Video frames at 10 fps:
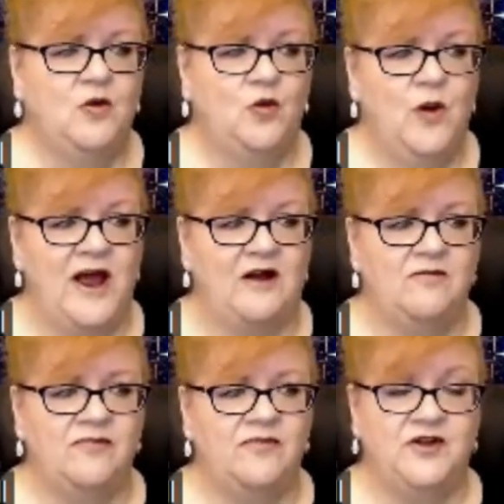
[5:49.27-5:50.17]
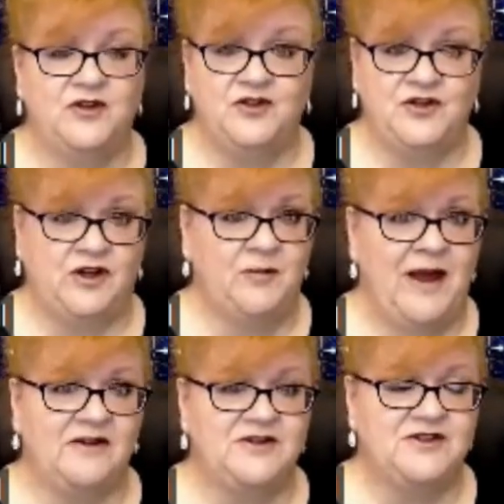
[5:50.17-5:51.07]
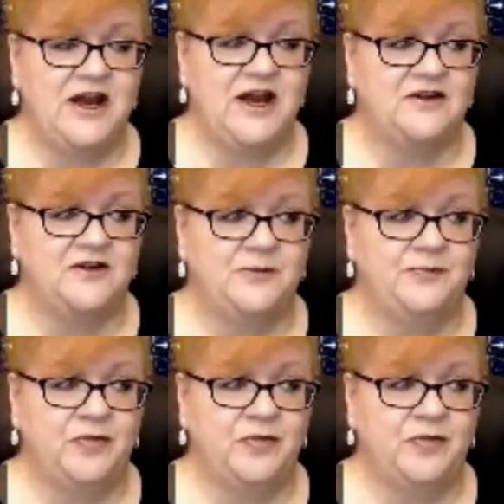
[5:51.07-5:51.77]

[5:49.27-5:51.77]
Well, this is still a balanced hand.